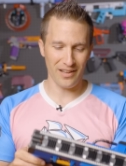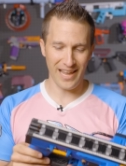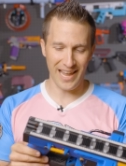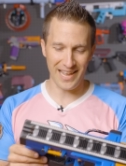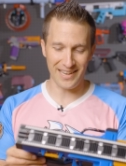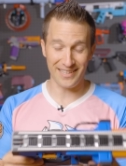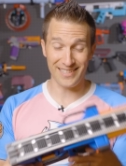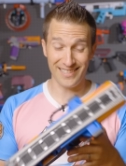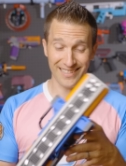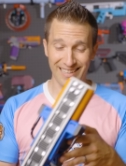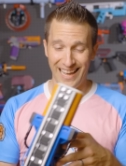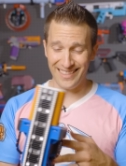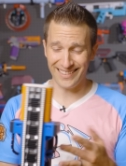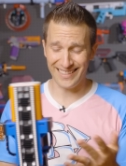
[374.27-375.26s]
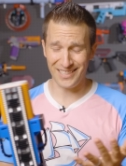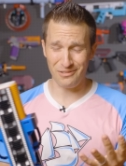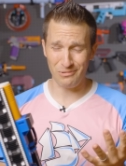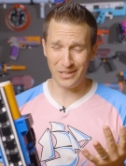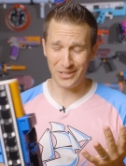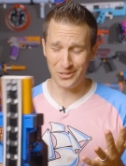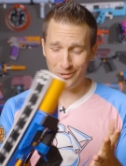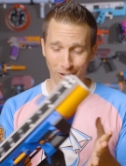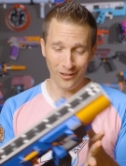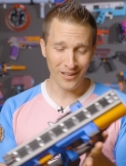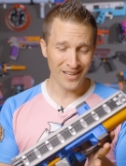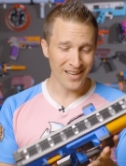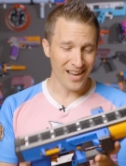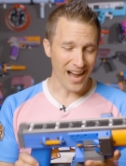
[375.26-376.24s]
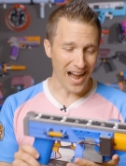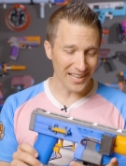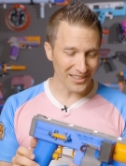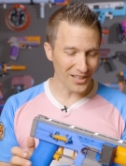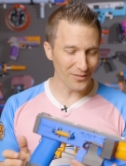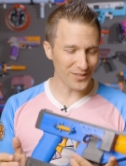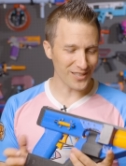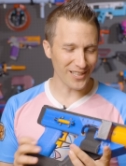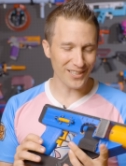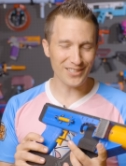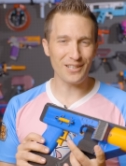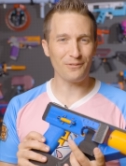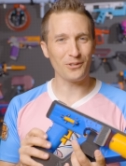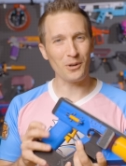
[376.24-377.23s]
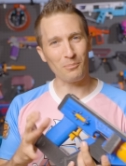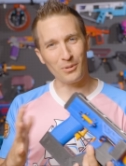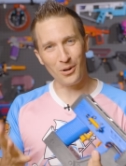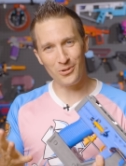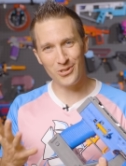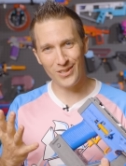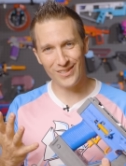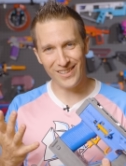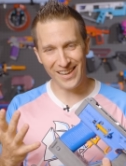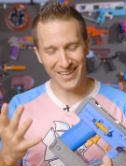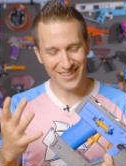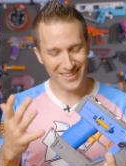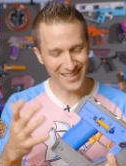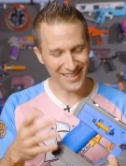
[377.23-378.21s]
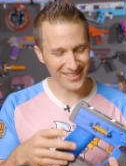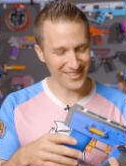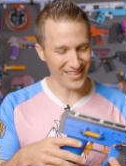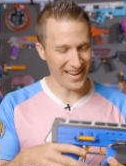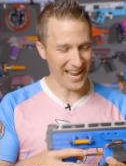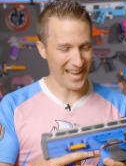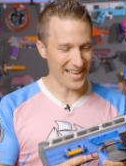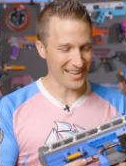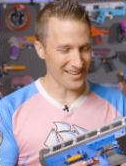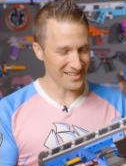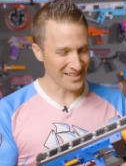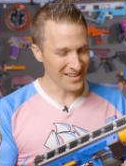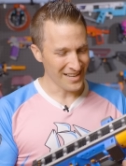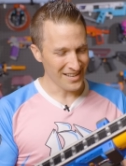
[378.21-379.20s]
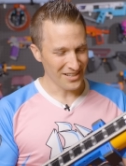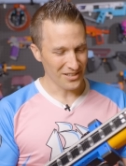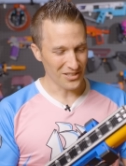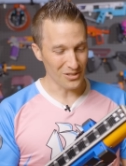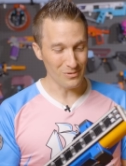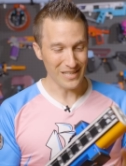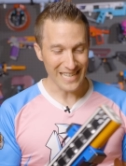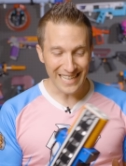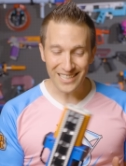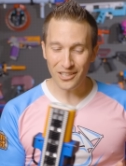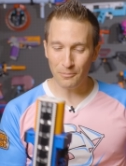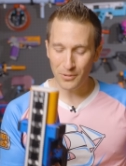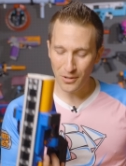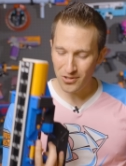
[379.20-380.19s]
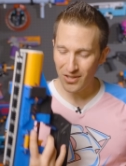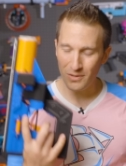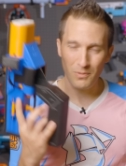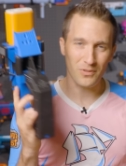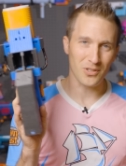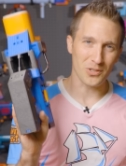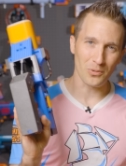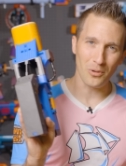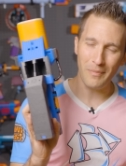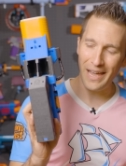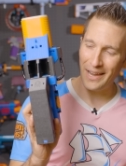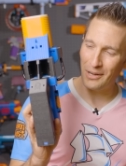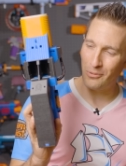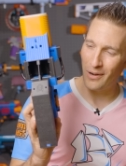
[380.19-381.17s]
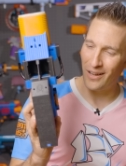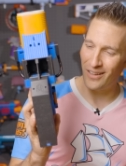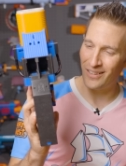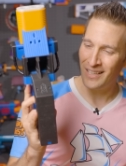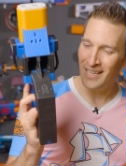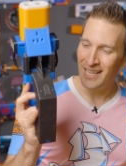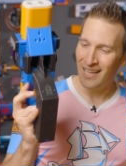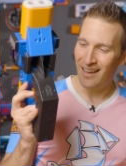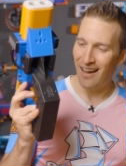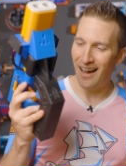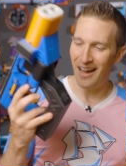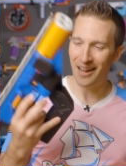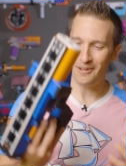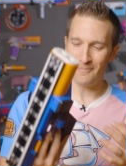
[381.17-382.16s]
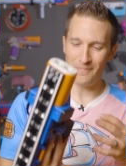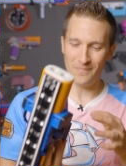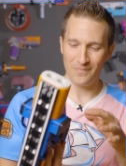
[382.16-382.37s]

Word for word: And I think that's really cool. I love seeing different approaches like this and unique approaches with the dual mag well. Uh,